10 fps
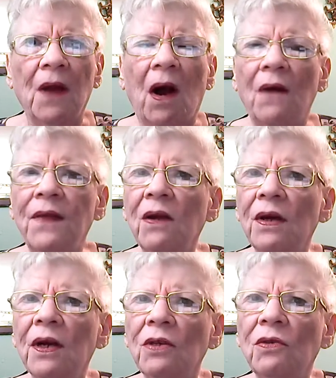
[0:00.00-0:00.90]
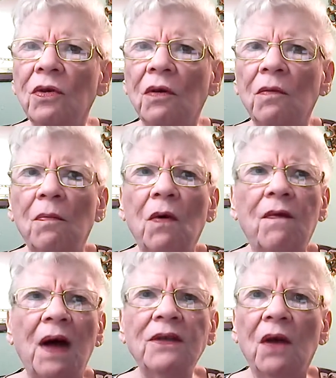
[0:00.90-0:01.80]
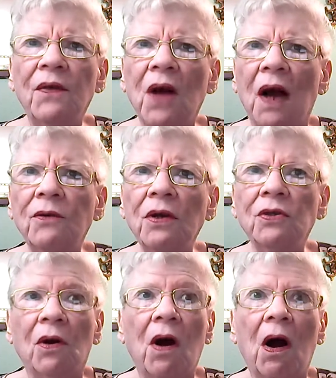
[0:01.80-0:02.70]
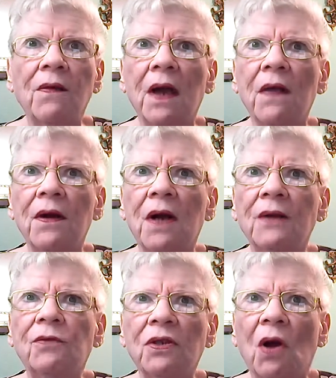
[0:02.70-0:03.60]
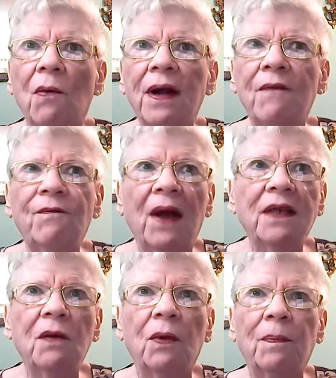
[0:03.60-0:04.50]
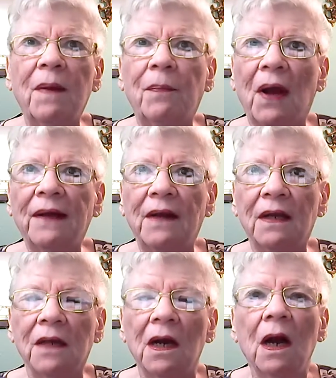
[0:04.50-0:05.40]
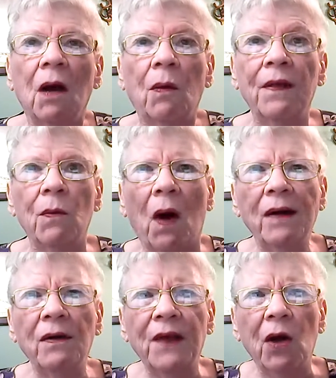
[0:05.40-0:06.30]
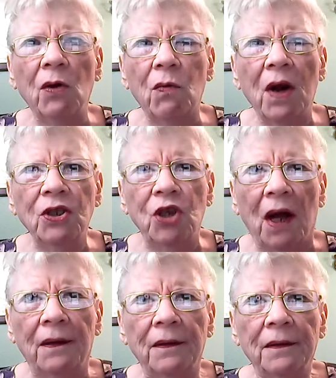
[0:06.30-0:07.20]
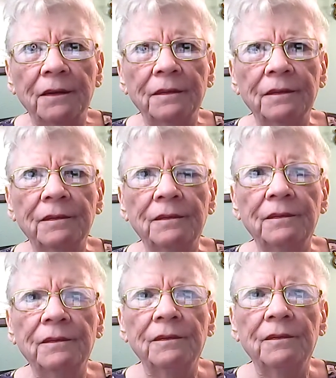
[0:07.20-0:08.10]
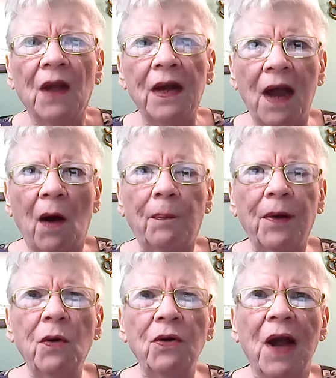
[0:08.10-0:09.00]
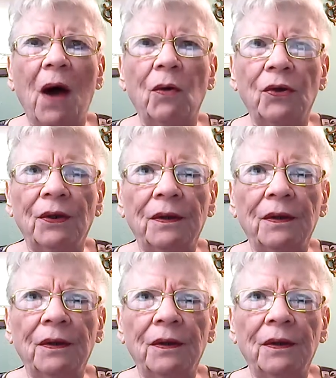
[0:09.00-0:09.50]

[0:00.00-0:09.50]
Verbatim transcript: Are they going to move on to other countries, or are the other countries already infected with people like this? Well, then why don't they go to Russia and help Putin out?